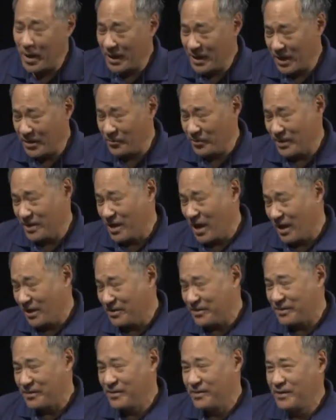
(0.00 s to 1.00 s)
Henry Eighth.
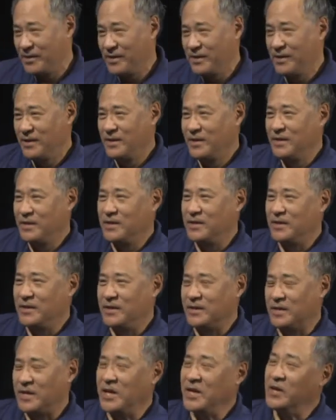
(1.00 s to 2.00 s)
Yeah.
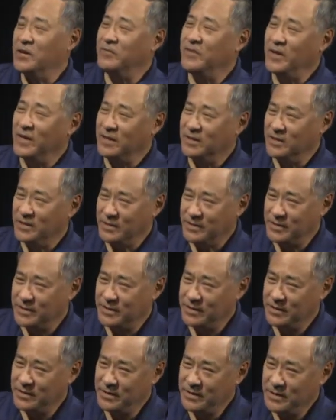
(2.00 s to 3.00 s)
King of England.
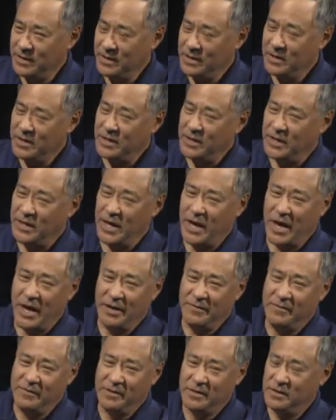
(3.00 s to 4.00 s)
He
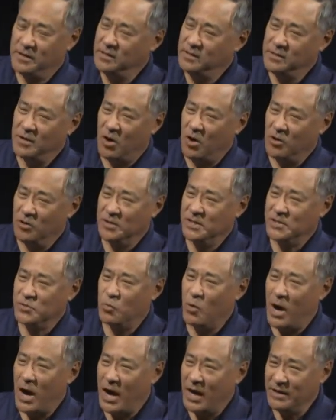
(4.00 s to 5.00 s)
had all these
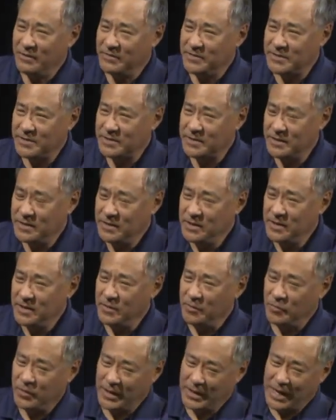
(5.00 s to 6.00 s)
wives,
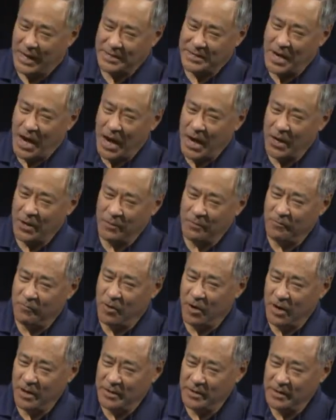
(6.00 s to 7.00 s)
and when he got tired of
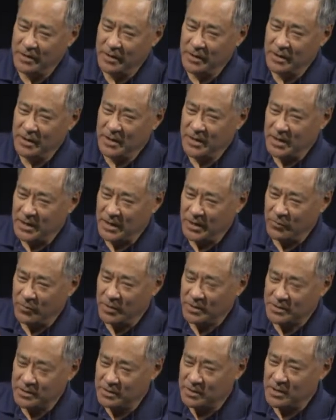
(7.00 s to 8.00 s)
one, he
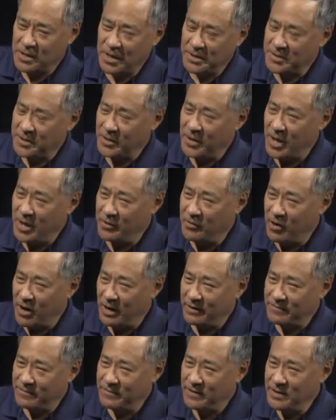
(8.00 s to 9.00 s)
would cut their head
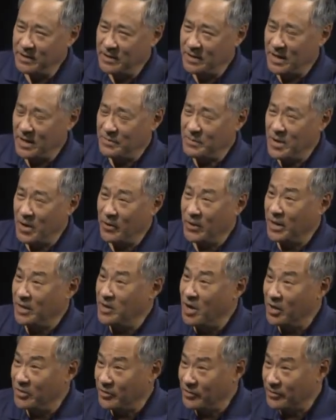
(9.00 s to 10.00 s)
off and marry
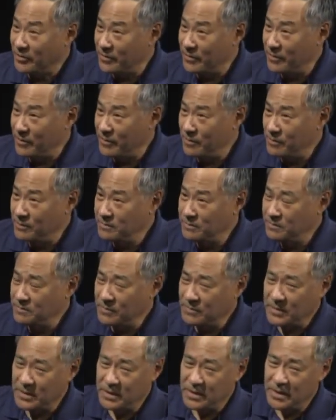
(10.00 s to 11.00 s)
another.
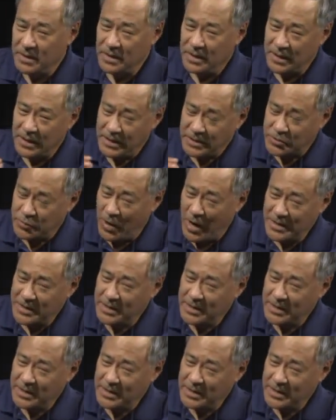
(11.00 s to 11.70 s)
He tried to